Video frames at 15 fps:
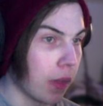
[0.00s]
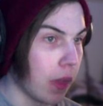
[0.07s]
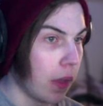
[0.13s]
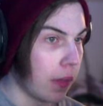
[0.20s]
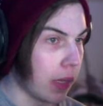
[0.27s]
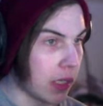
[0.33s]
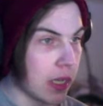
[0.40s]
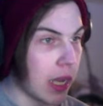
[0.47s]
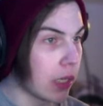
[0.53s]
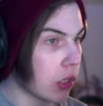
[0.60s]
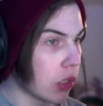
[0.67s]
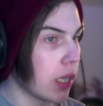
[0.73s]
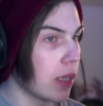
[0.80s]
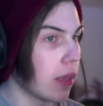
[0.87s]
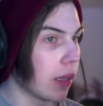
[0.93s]
That's not to
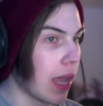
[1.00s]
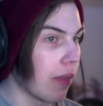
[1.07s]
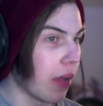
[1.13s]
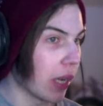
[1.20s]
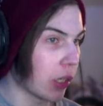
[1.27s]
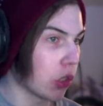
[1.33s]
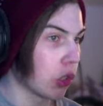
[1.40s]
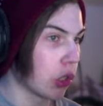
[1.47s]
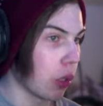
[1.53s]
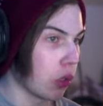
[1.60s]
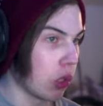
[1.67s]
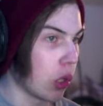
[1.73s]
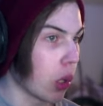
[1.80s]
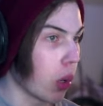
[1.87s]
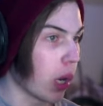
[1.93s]
say that live action shows,
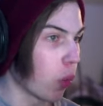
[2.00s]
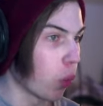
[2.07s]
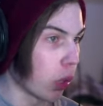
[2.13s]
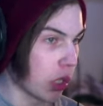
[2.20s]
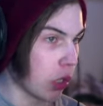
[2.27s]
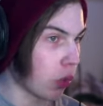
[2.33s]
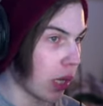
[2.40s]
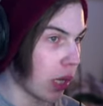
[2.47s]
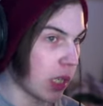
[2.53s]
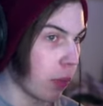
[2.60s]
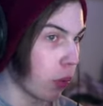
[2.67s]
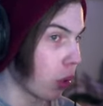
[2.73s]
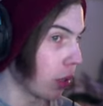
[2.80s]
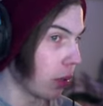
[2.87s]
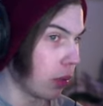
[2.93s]
you know, are worse across the
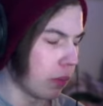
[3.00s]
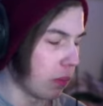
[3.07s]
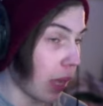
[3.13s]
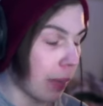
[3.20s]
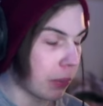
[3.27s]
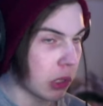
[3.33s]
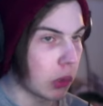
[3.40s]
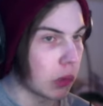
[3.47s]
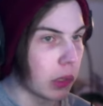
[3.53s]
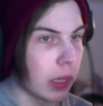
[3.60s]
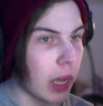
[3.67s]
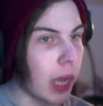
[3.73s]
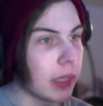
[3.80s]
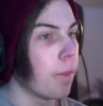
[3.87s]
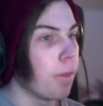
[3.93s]
board. Absolutely
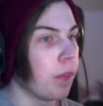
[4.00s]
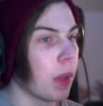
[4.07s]
not.